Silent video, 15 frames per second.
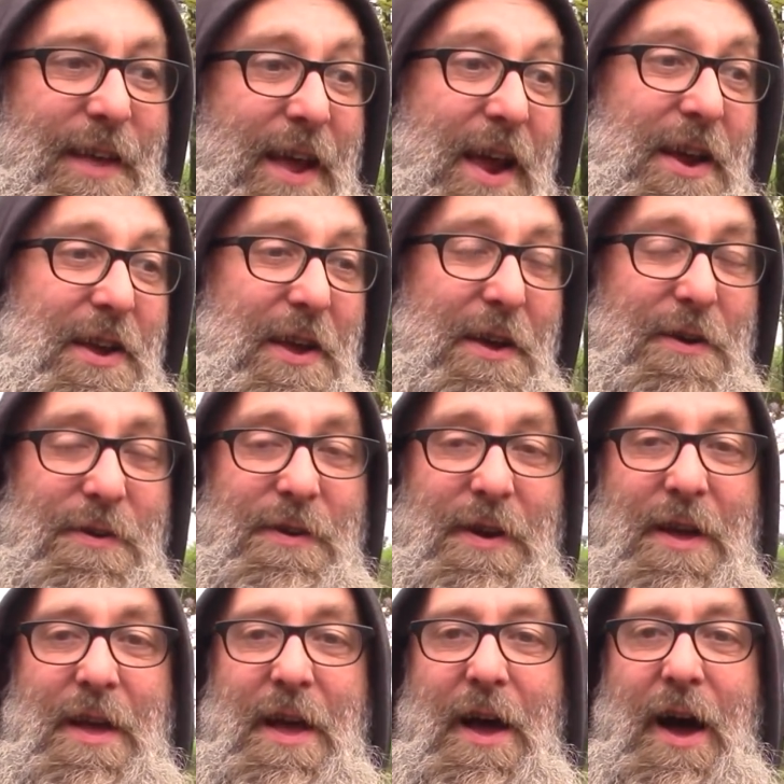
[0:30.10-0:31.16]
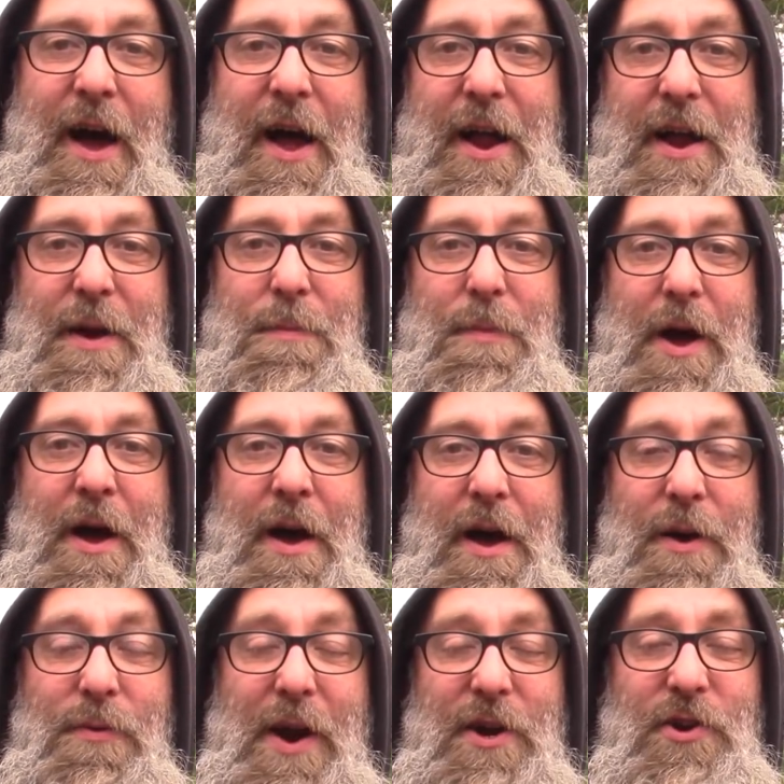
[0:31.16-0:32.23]
Thank you. I am
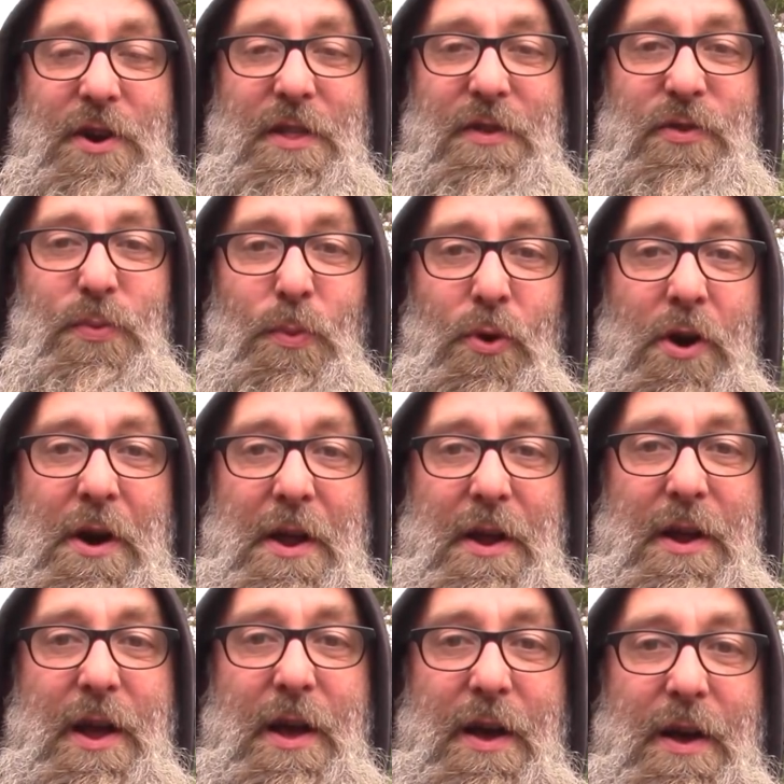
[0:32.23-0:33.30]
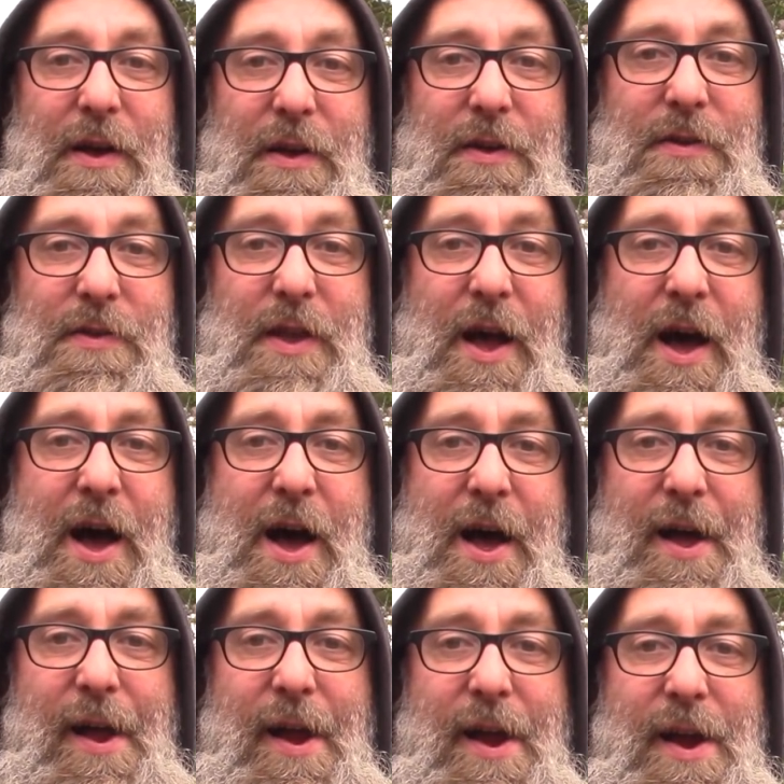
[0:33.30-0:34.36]
uh, rushing this morning because
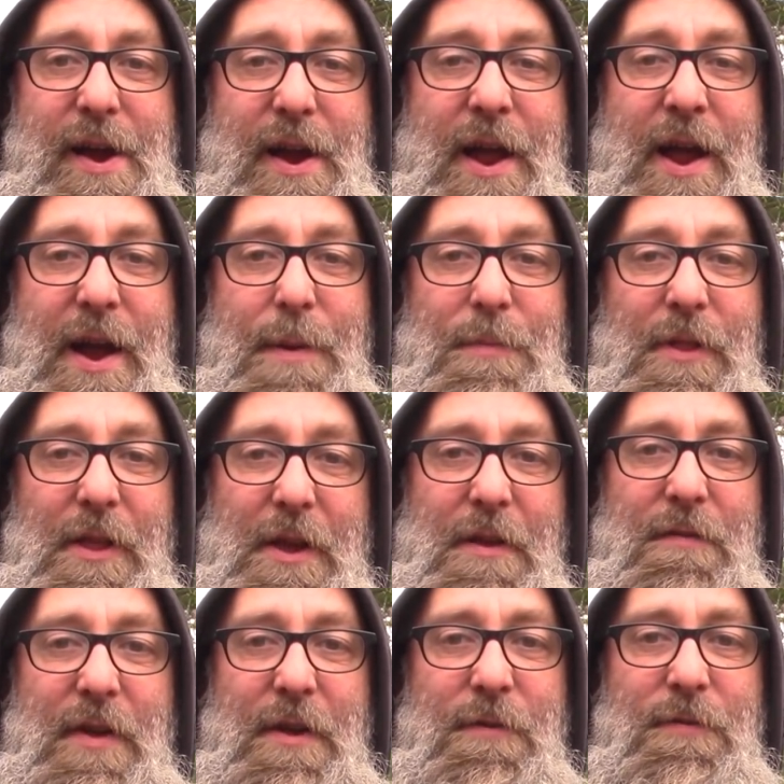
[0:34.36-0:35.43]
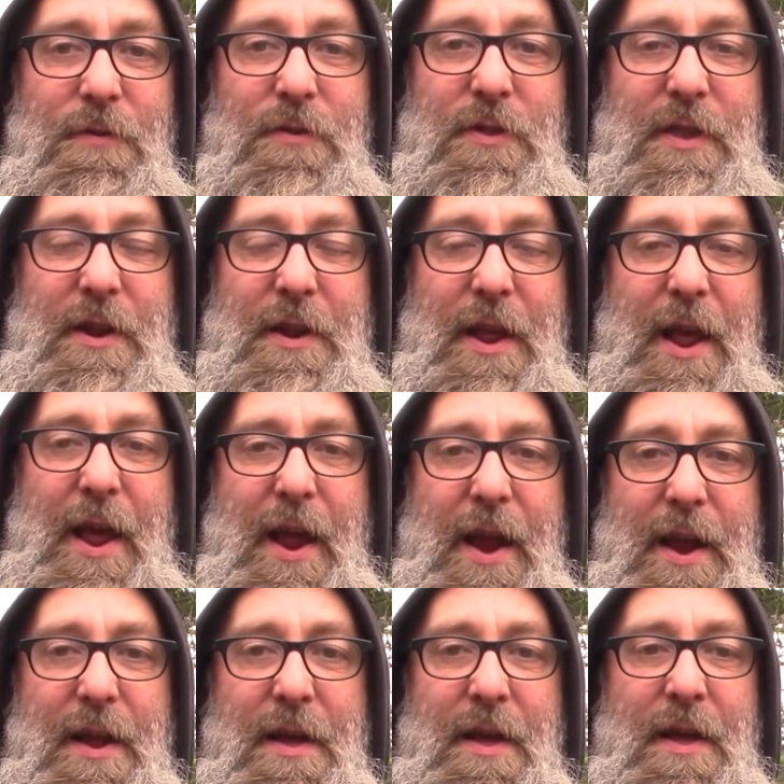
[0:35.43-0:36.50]
I am leaving for
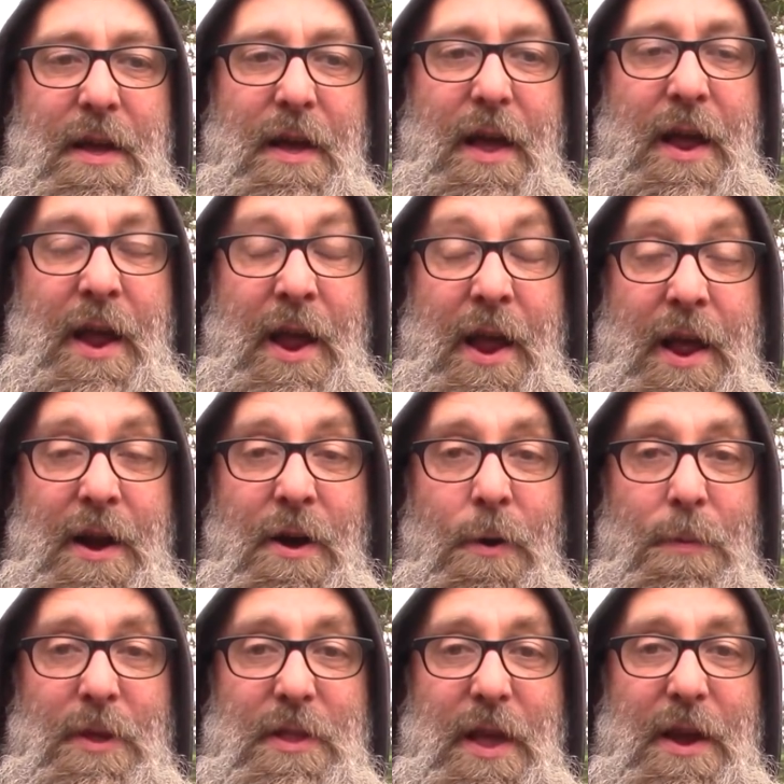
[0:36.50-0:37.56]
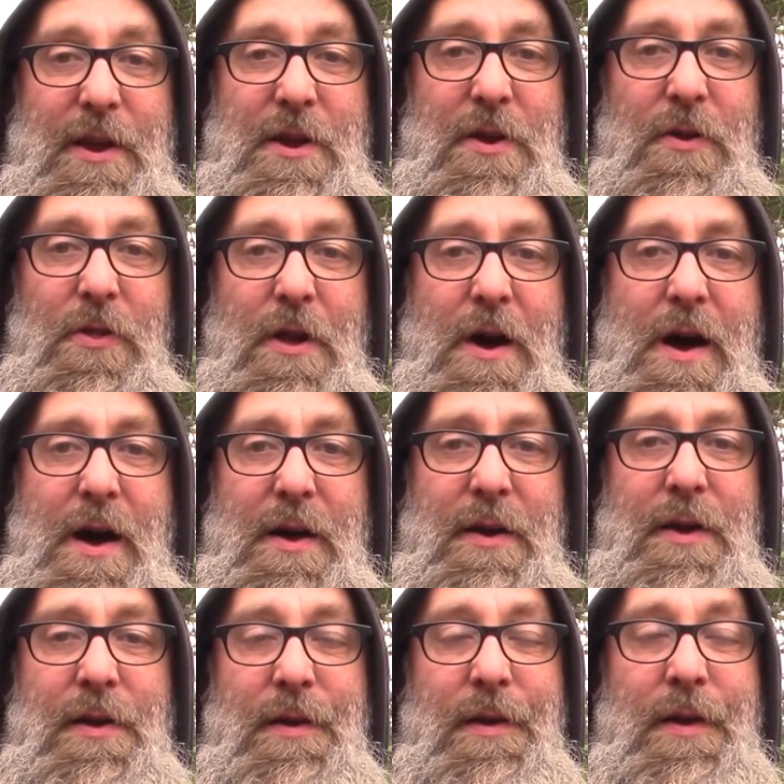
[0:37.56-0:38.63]
today and I'll be taking you
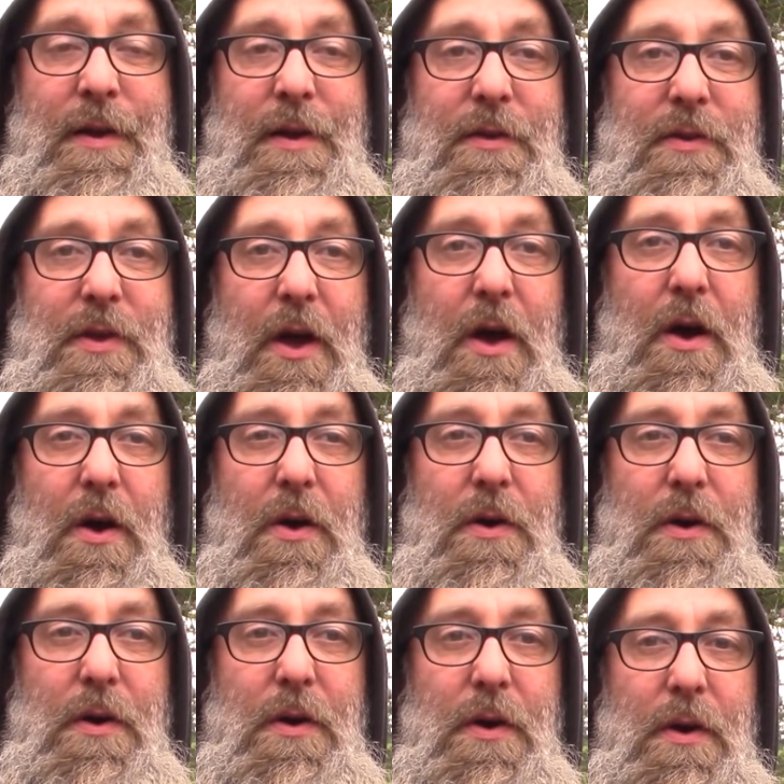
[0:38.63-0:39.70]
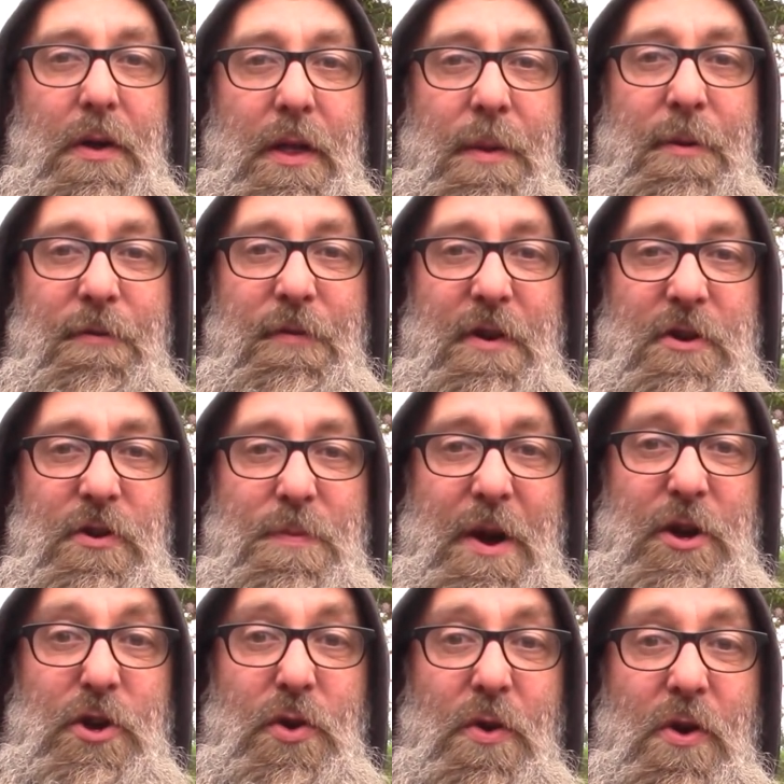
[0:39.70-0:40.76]
along. So let me finish
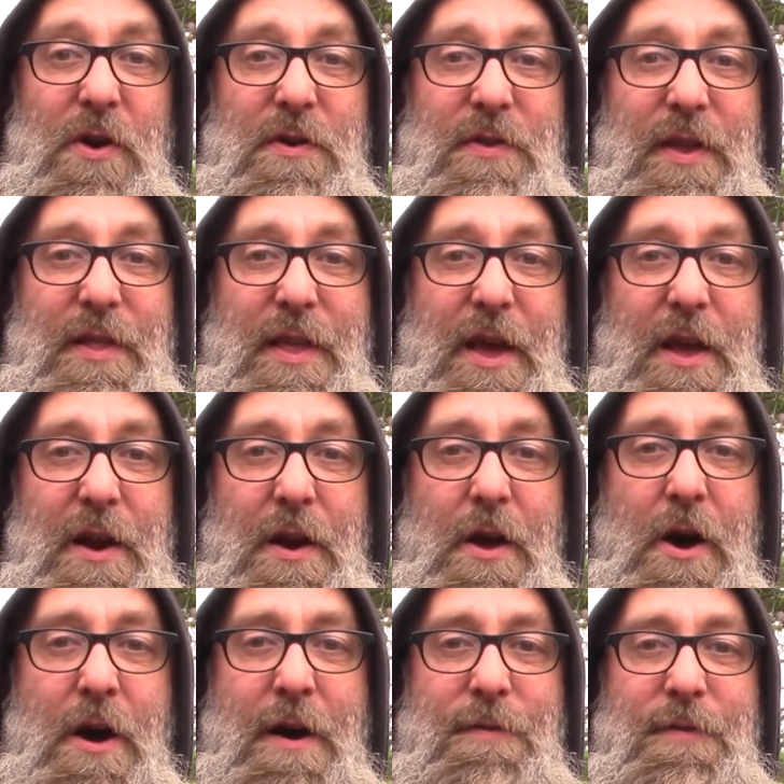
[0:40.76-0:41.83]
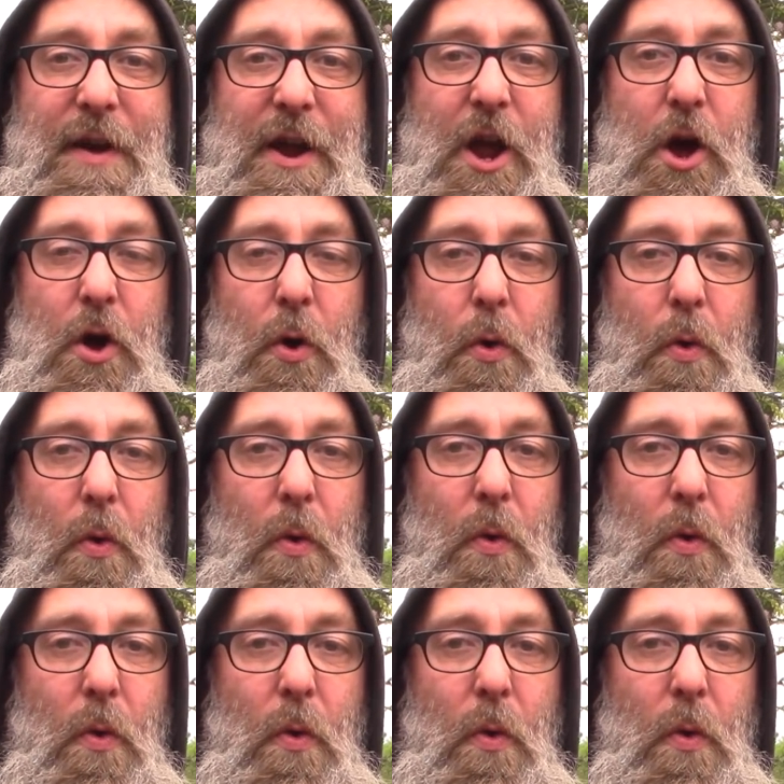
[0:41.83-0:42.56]
my chores and then off I go.